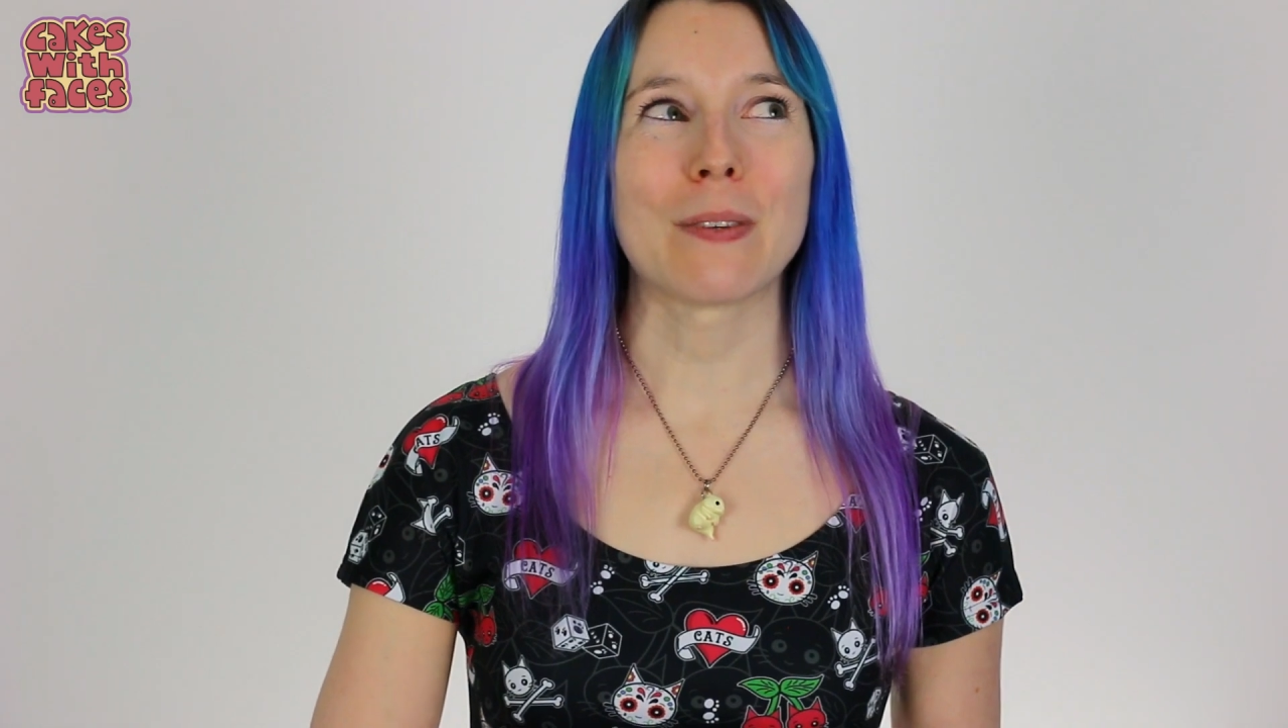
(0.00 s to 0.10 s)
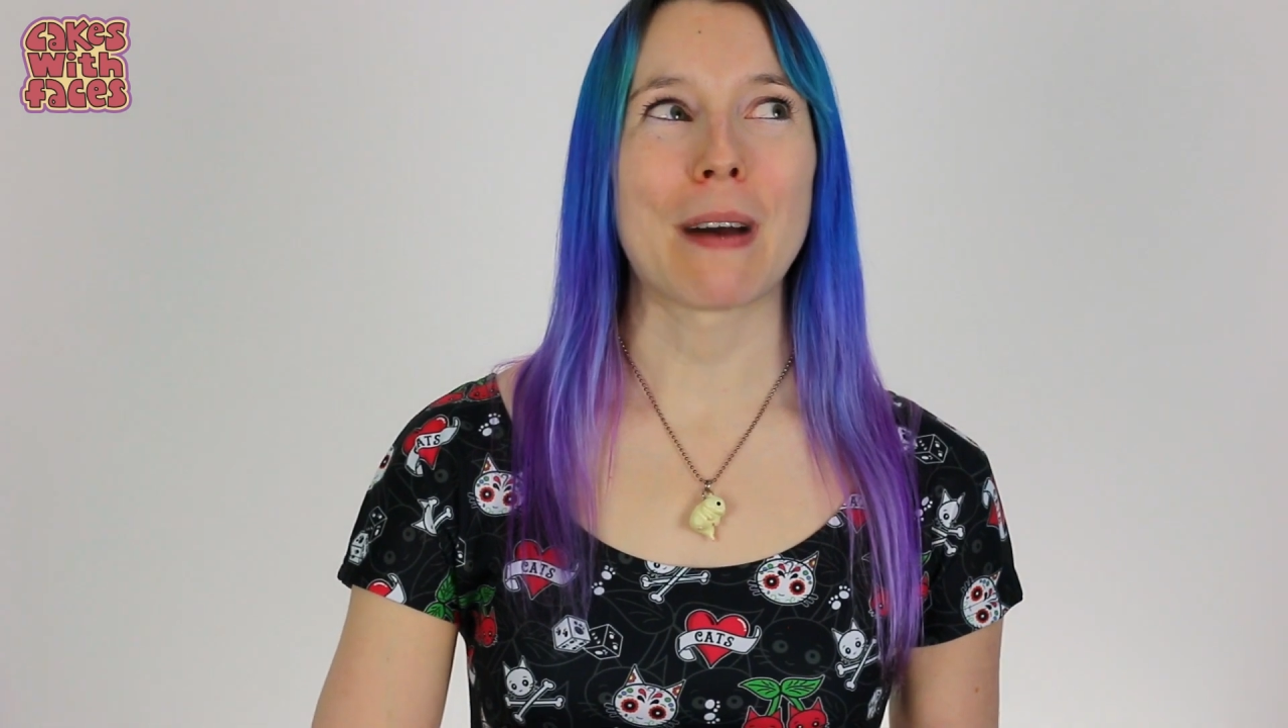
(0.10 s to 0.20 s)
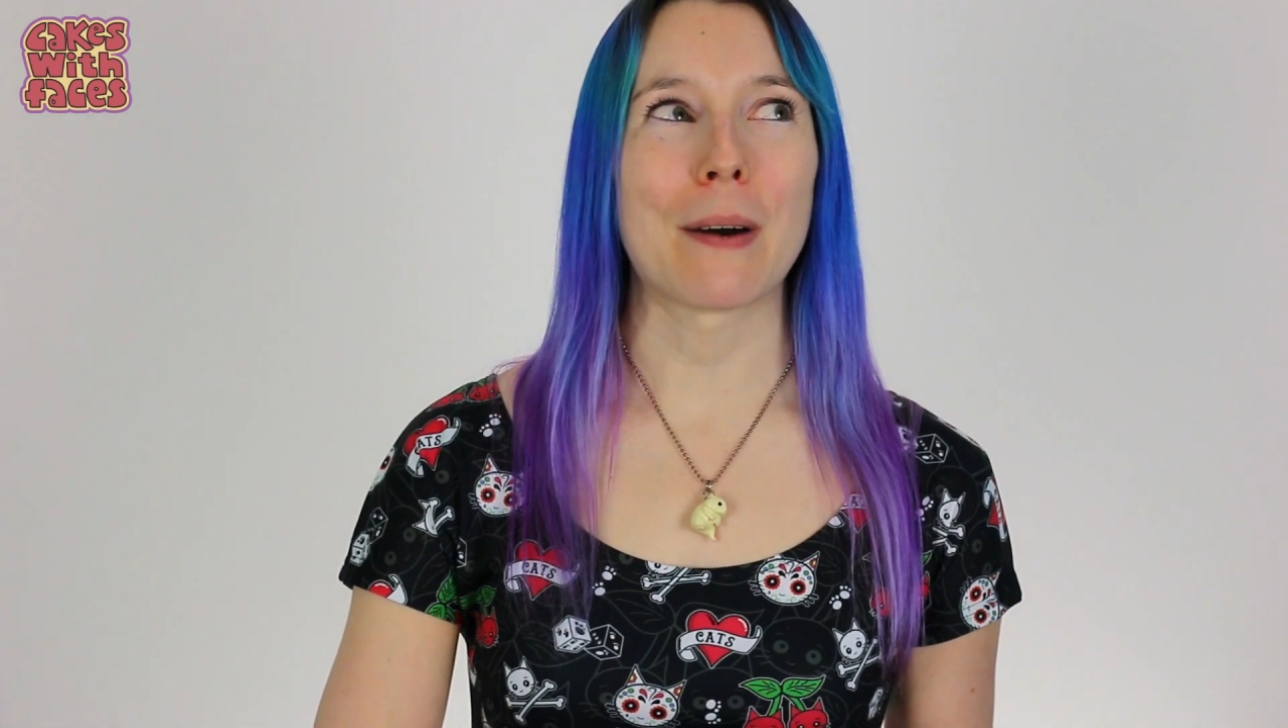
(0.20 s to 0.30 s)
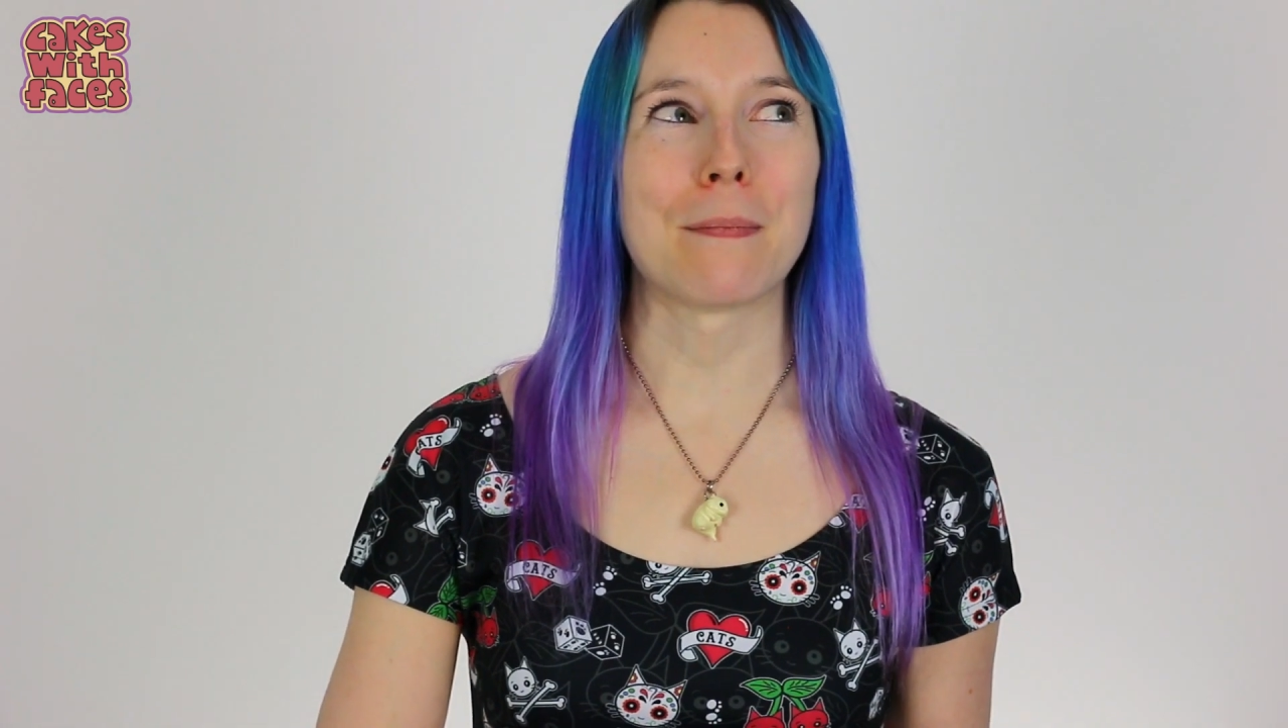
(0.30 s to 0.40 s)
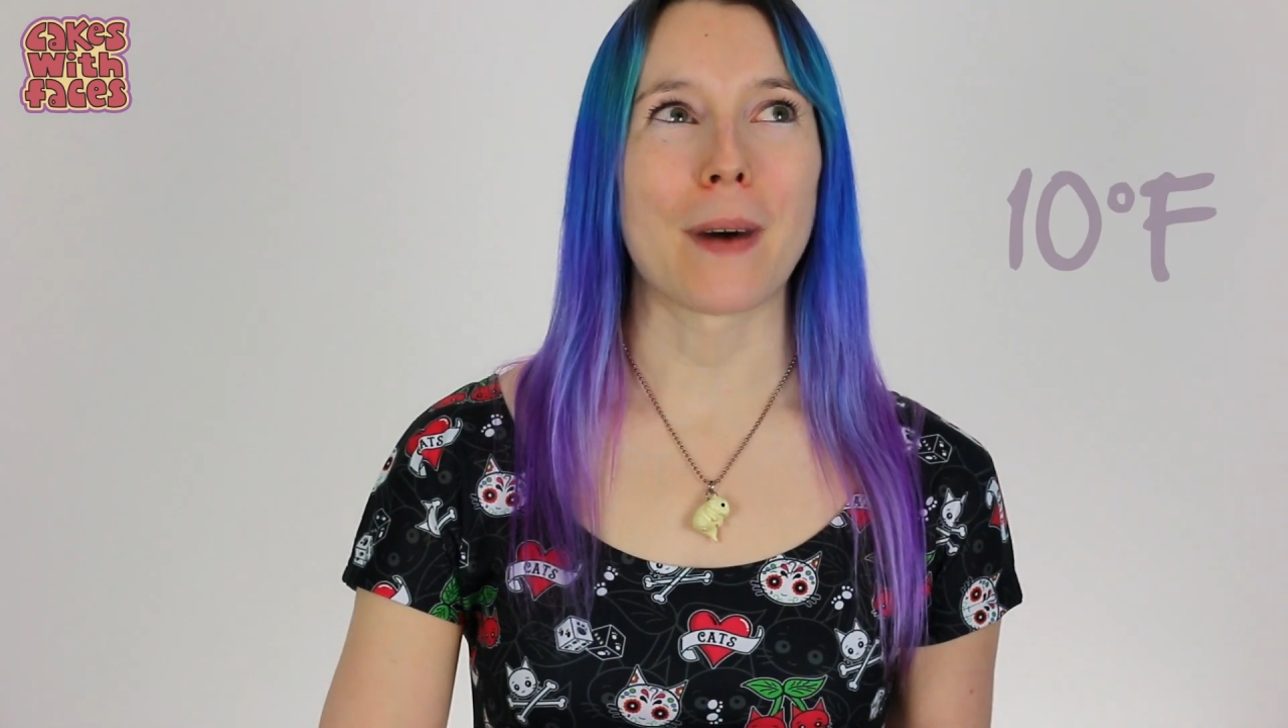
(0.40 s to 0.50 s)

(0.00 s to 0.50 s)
to about